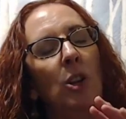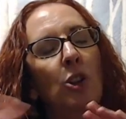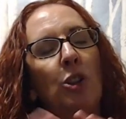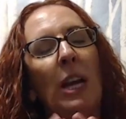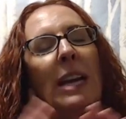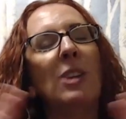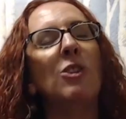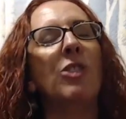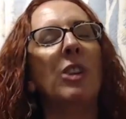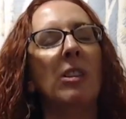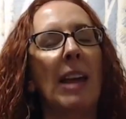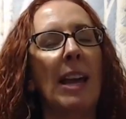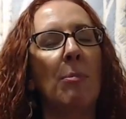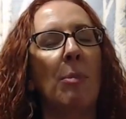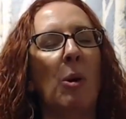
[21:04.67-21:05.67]
change the
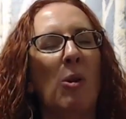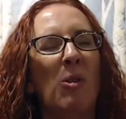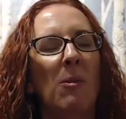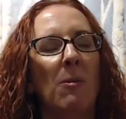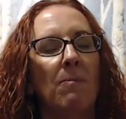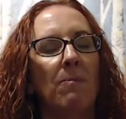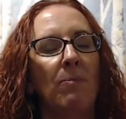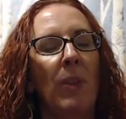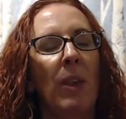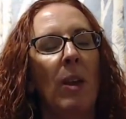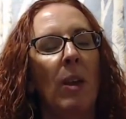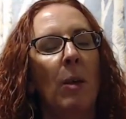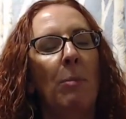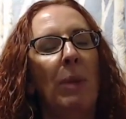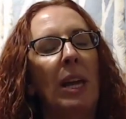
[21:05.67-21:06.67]
label.
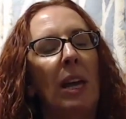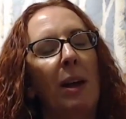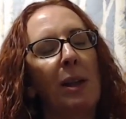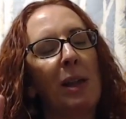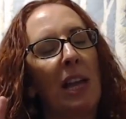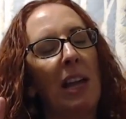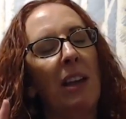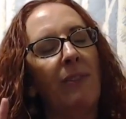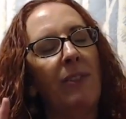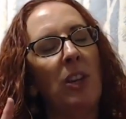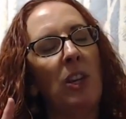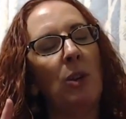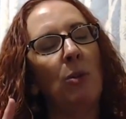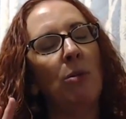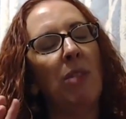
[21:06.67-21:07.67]
Because if
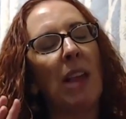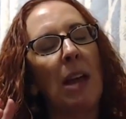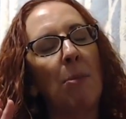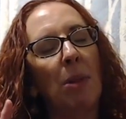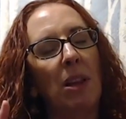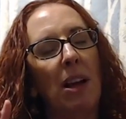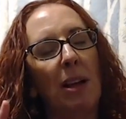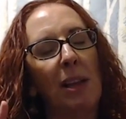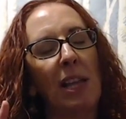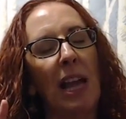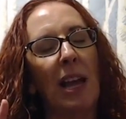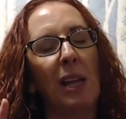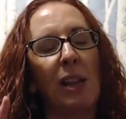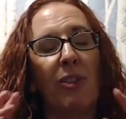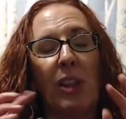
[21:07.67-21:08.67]
you label us
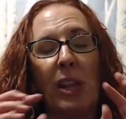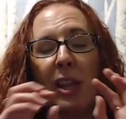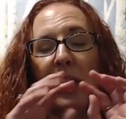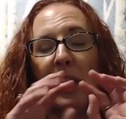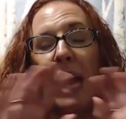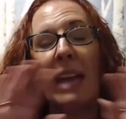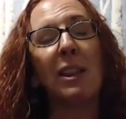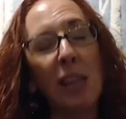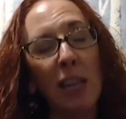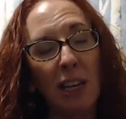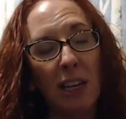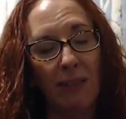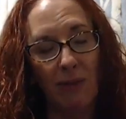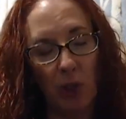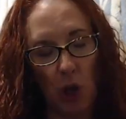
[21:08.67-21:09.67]
as the
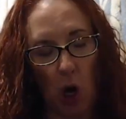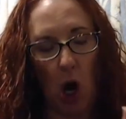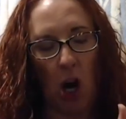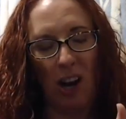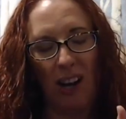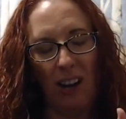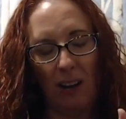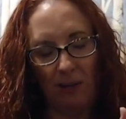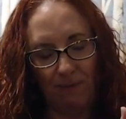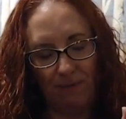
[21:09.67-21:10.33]
sensitive dog,